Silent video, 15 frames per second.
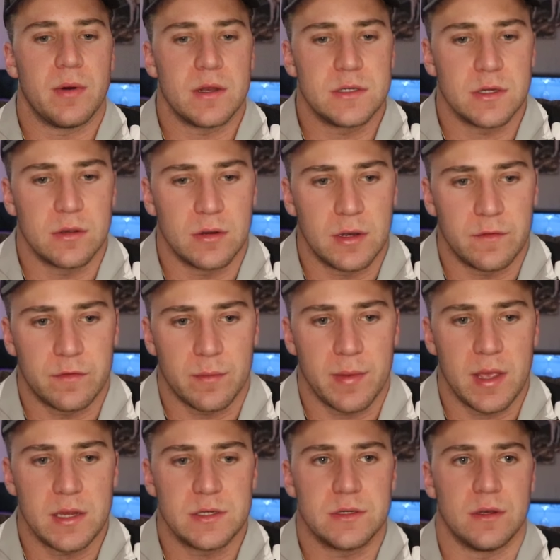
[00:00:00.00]
bunch of good
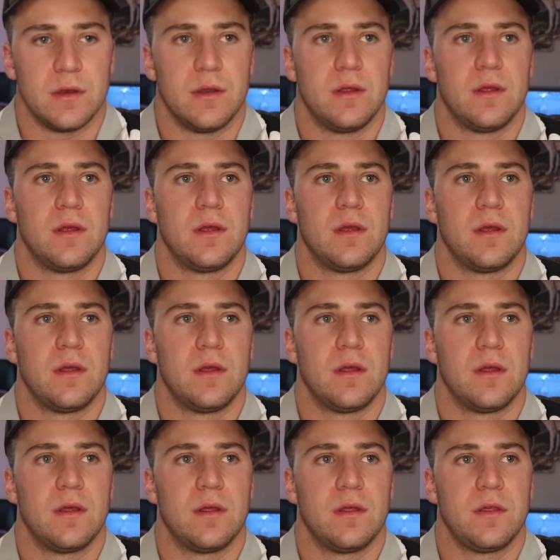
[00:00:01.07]
information,
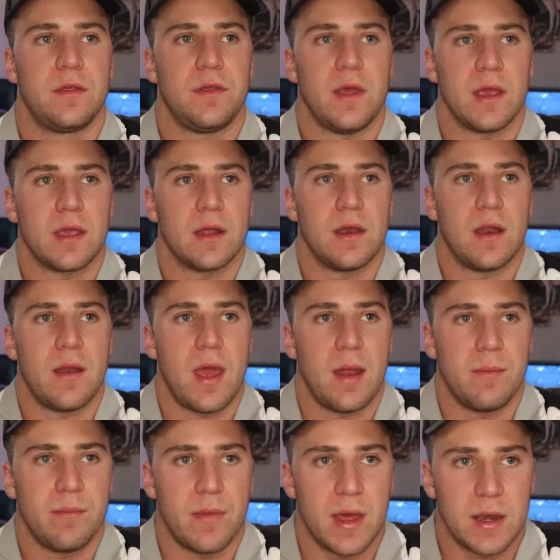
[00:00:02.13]
thinking
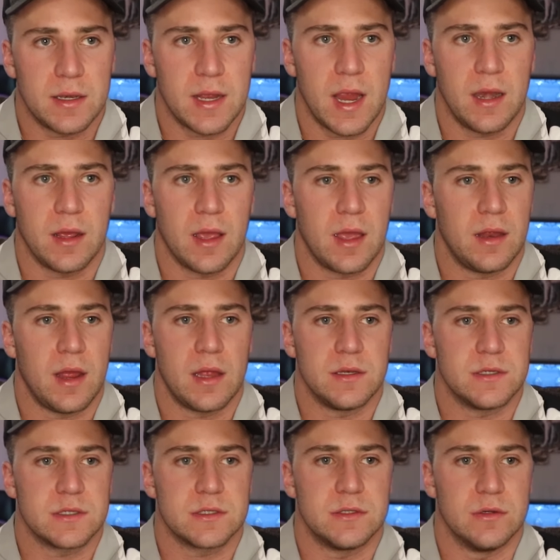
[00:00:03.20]
and meditating and
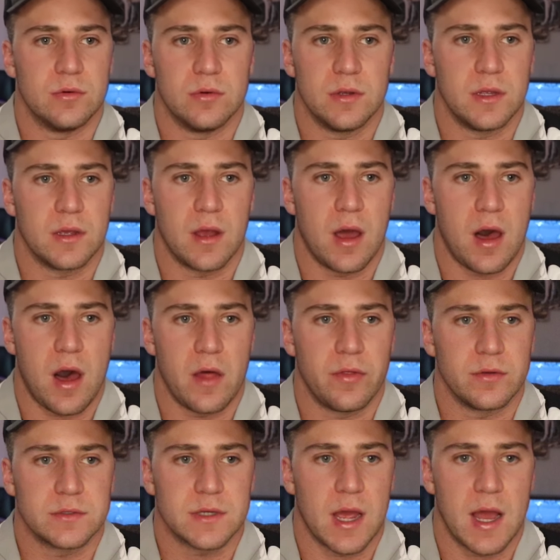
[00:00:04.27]
just doing all
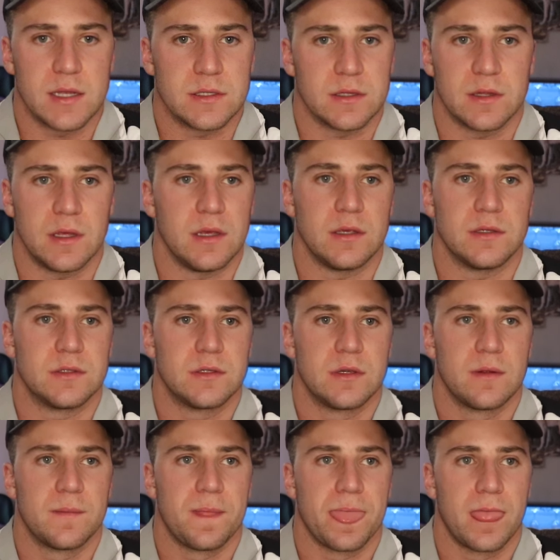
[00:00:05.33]
those kinds of things.
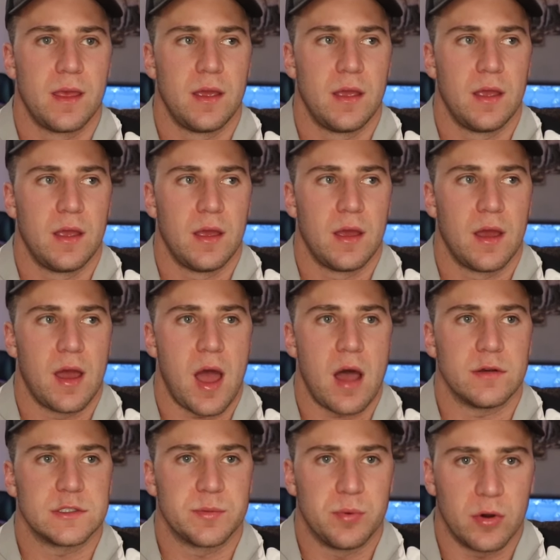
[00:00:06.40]

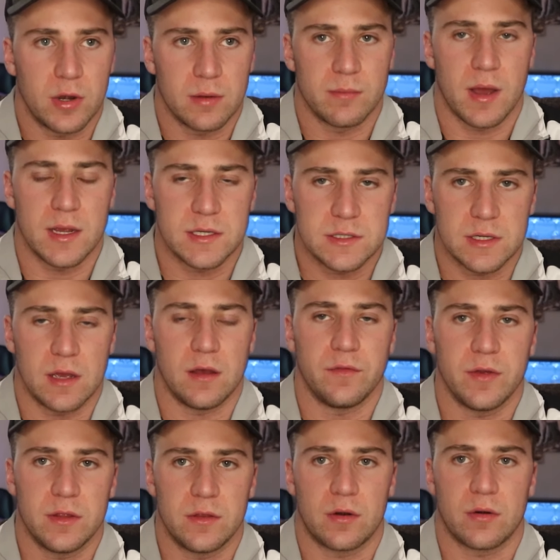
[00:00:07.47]
I was putting
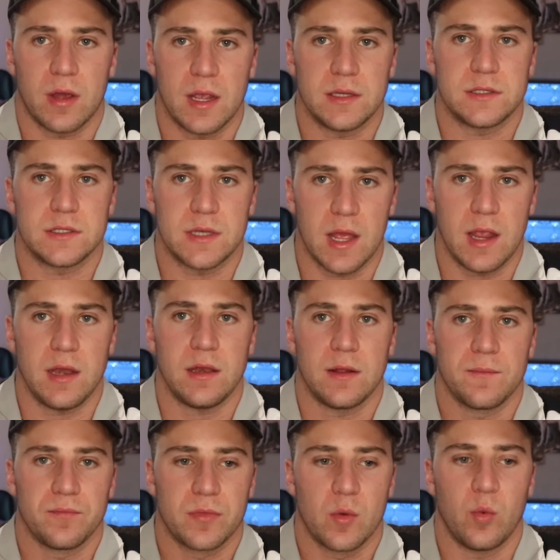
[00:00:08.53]
myself in the right state
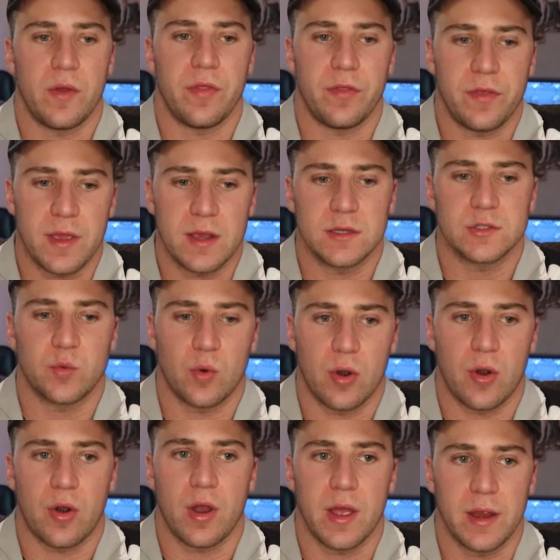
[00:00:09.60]
when things
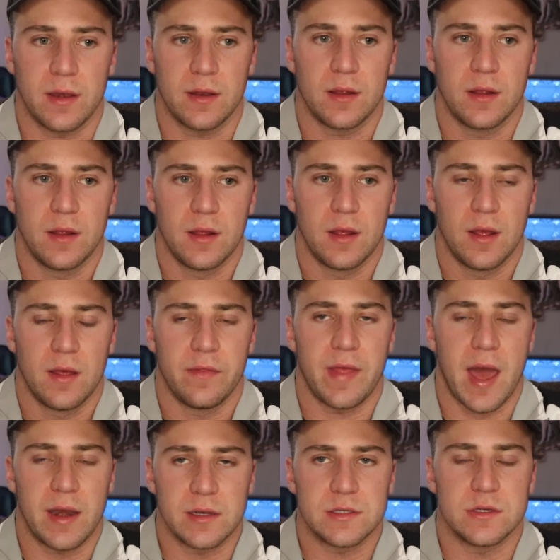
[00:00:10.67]
weren't right.
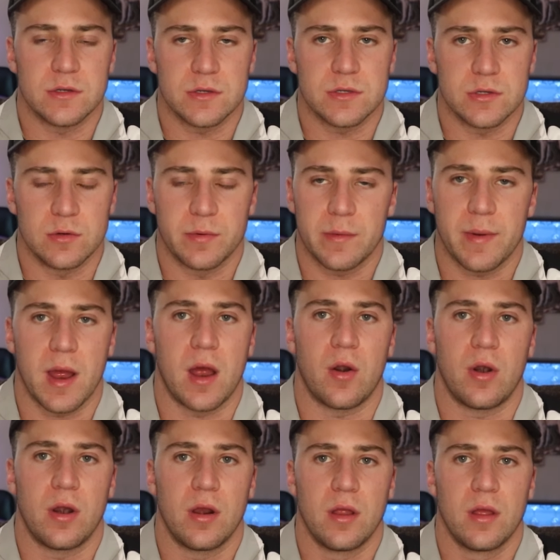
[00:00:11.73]
That is your
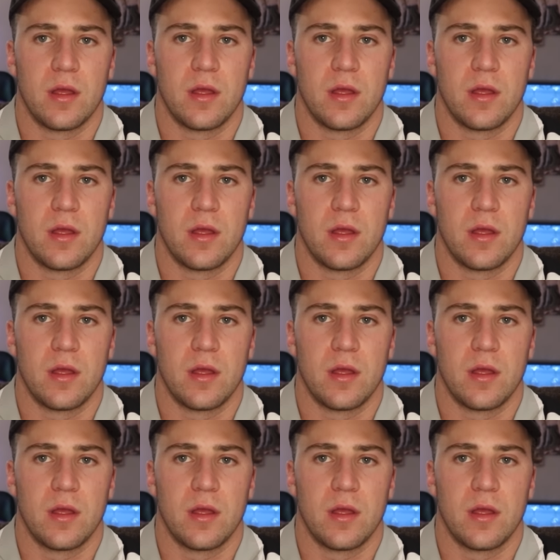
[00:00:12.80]
superpower.